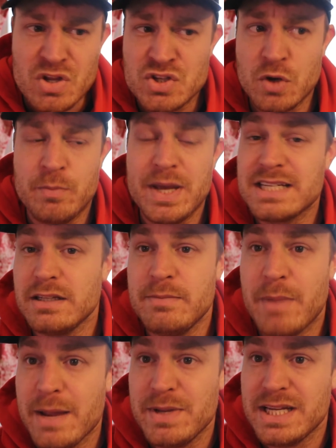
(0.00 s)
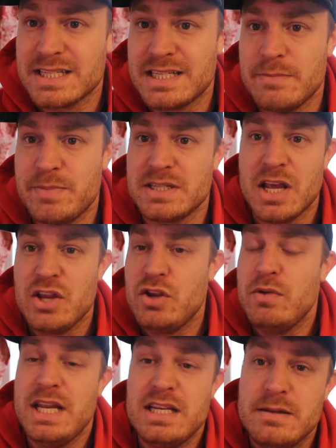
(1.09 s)
So basically my biggest tip is
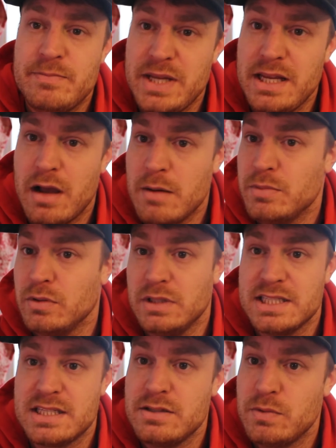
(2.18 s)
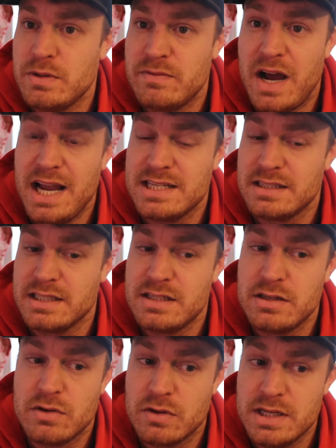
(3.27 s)
you need to be humble, listen to advice, listen
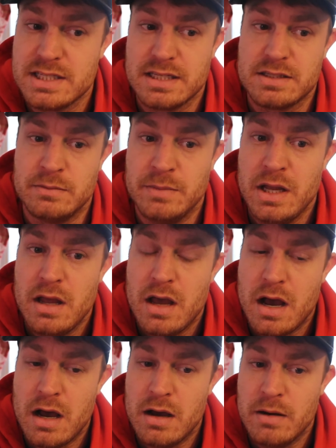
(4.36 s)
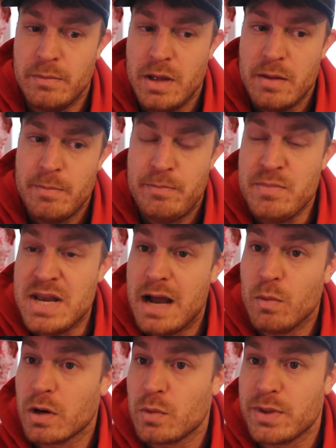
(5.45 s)
to criticism,
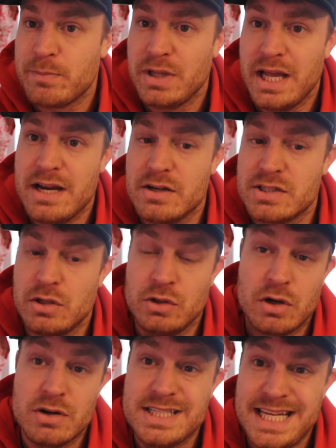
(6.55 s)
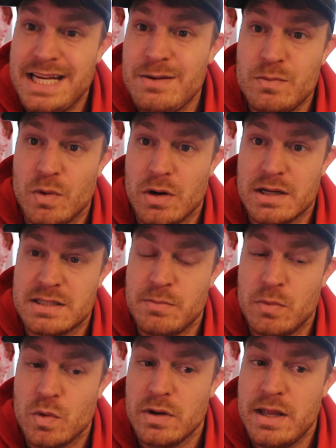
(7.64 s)
network with the players, learn teamwork. It's
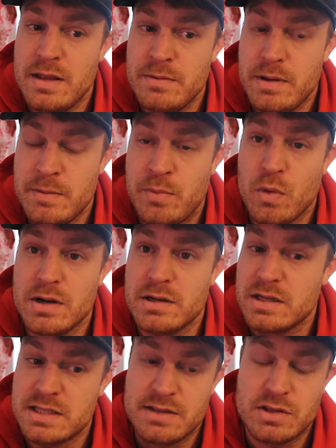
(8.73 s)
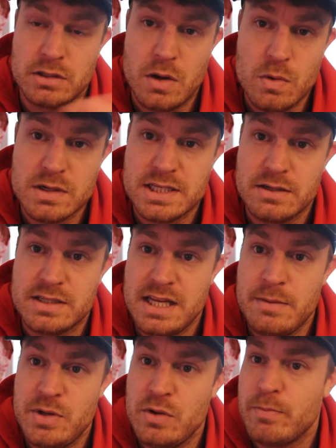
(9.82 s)
more important because at the lower tier
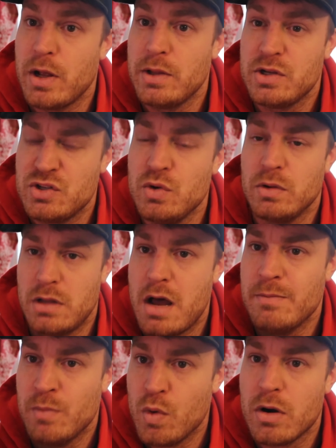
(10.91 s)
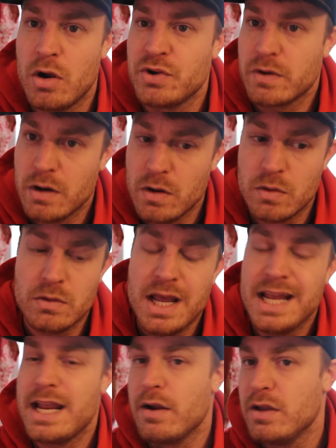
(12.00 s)
team you probably could do a lot more on your own,
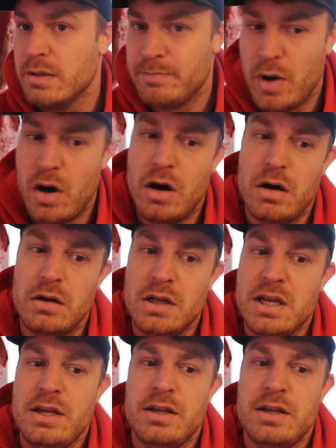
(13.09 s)
carry the ball,